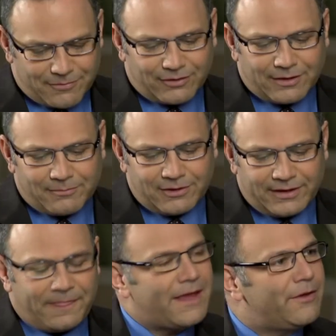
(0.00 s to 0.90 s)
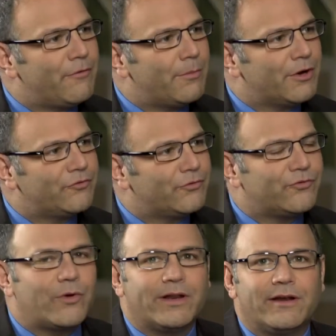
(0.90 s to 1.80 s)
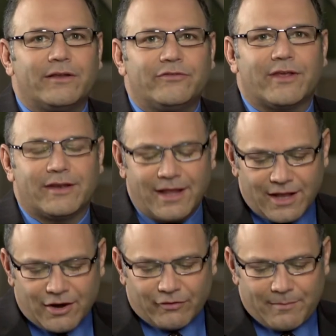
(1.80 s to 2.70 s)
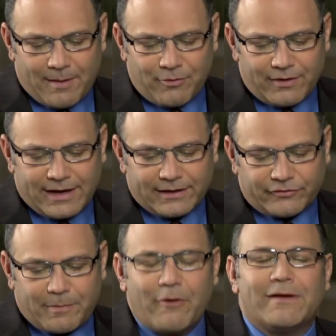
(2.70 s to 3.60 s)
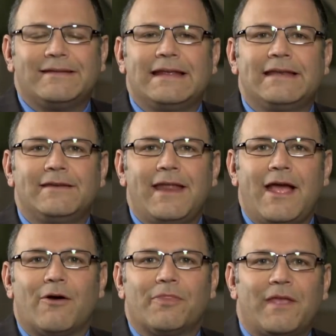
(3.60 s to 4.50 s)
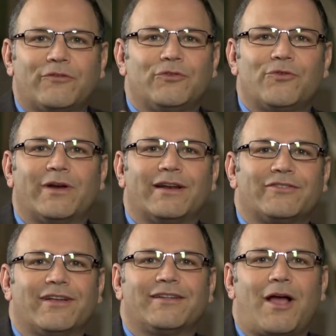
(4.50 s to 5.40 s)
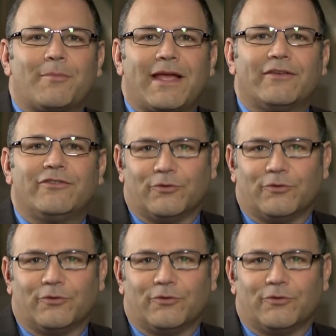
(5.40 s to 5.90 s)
Marilyn Milne, thank you very much for joining us, and remember, it is Parenting Now! Thanks for joining us on Comcast